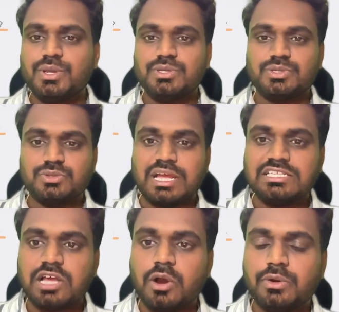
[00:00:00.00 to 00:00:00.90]
So
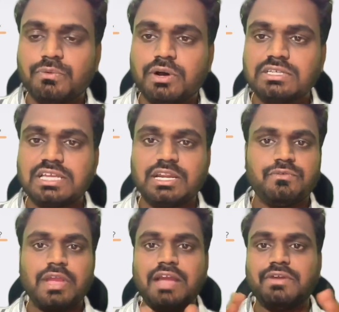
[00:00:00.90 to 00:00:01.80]
that's how it works. And
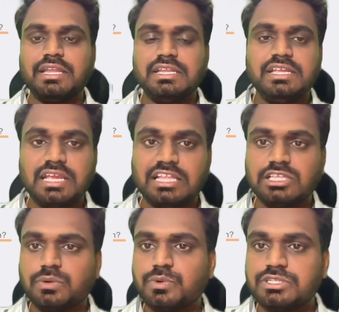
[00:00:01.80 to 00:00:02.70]
if you have any
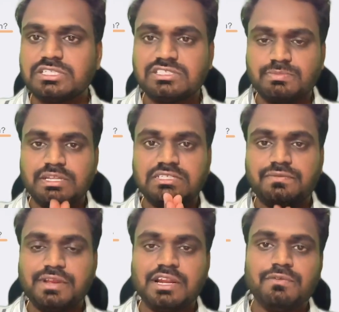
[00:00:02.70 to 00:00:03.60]
other questions, please
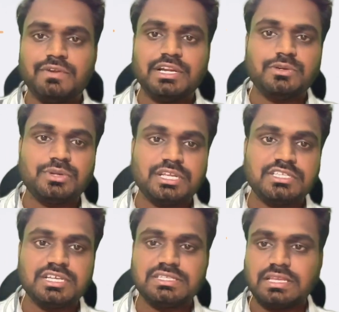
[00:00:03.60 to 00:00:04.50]
feel free to
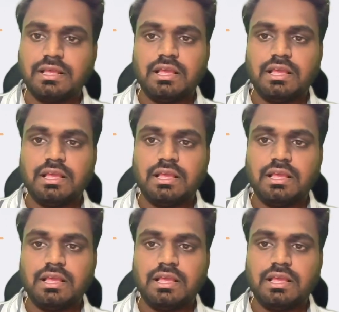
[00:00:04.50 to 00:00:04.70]
reach us.